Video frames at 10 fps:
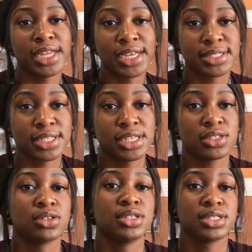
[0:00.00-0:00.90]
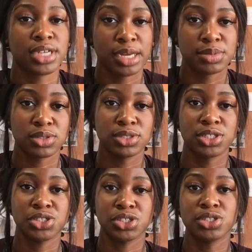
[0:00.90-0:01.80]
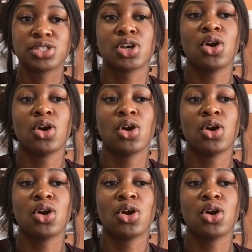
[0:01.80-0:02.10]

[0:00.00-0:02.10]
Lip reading: essays under timed conditions